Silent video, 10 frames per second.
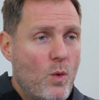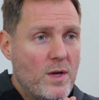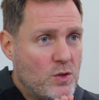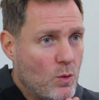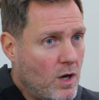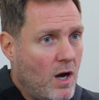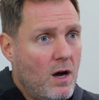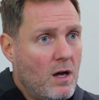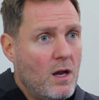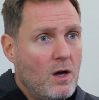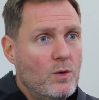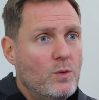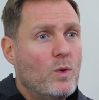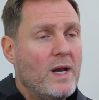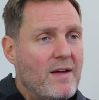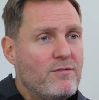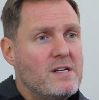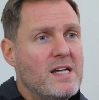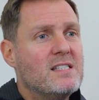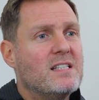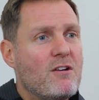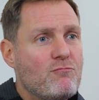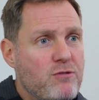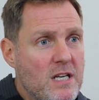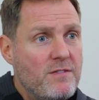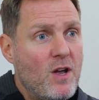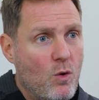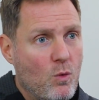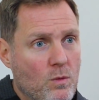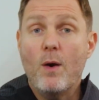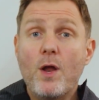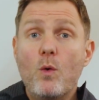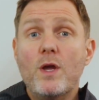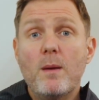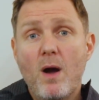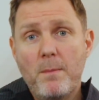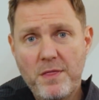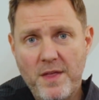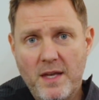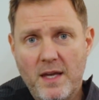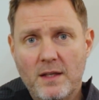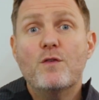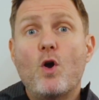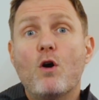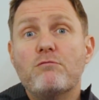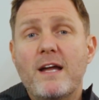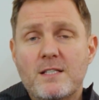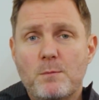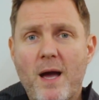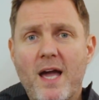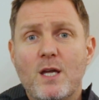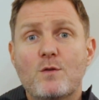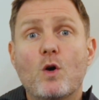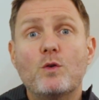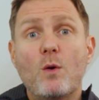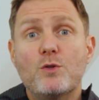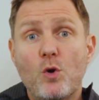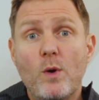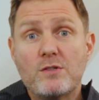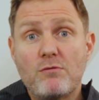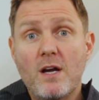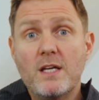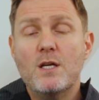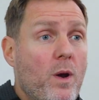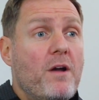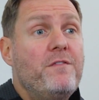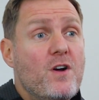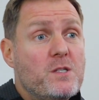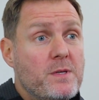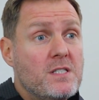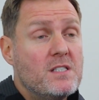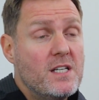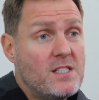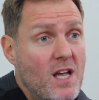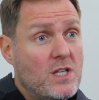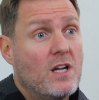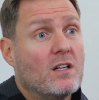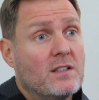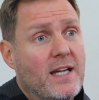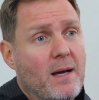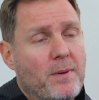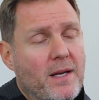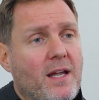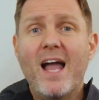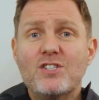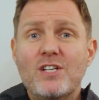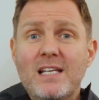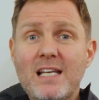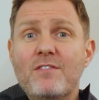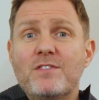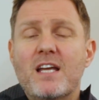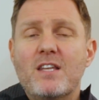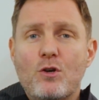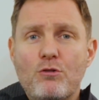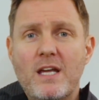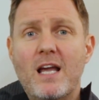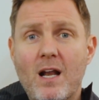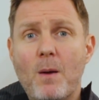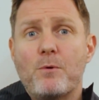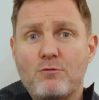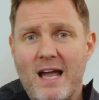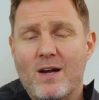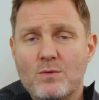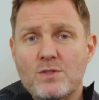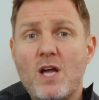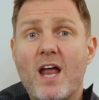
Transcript: or it's your car loan, whatever it is, get rid of it all. Now I know what you might be thinking. You've got rent to pay. You've got no choice, right? One of my first businesses was a gardening company. I actually lived in the cricket club grounds